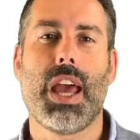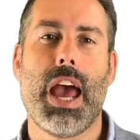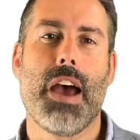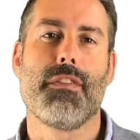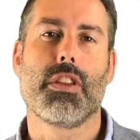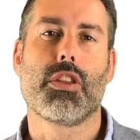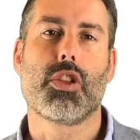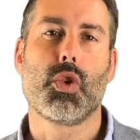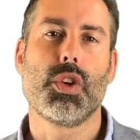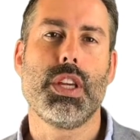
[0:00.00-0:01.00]
have
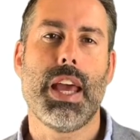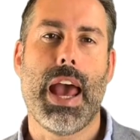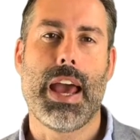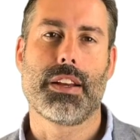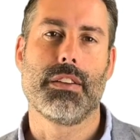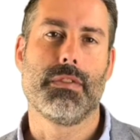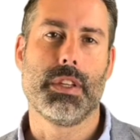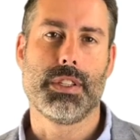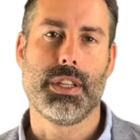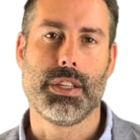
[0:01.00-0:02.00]
30 active
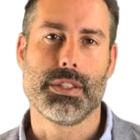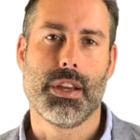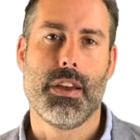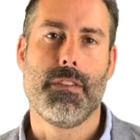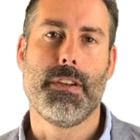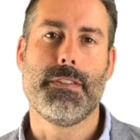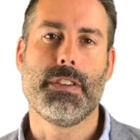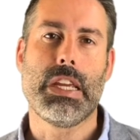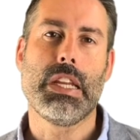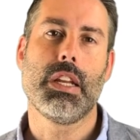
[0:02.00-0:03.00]
listings
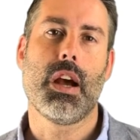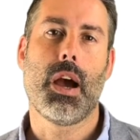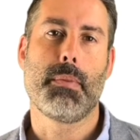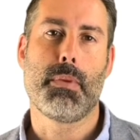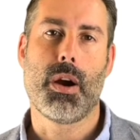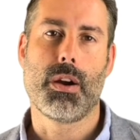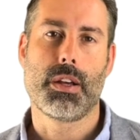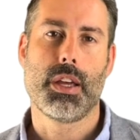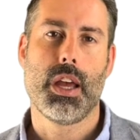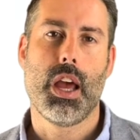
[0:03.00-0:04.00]
15 in High
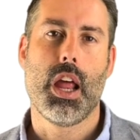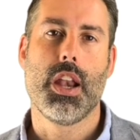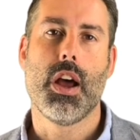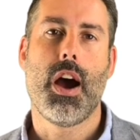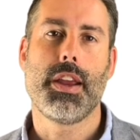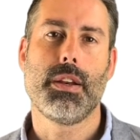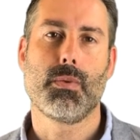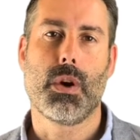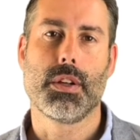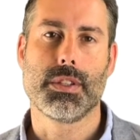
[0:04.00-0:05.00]
Park, 9
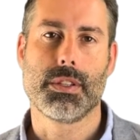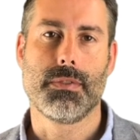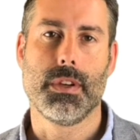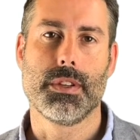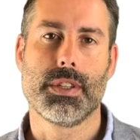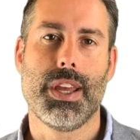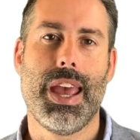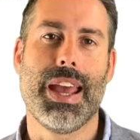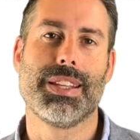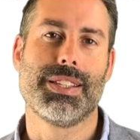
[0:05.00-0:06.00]
in Roncesvalles,
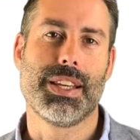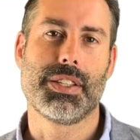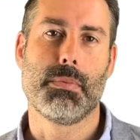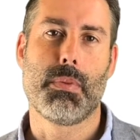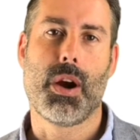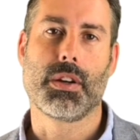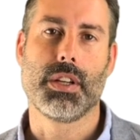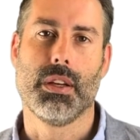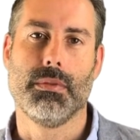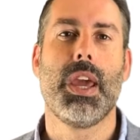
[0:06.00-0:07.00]
and 6 in
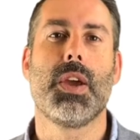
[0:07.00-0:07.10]
Parkdale.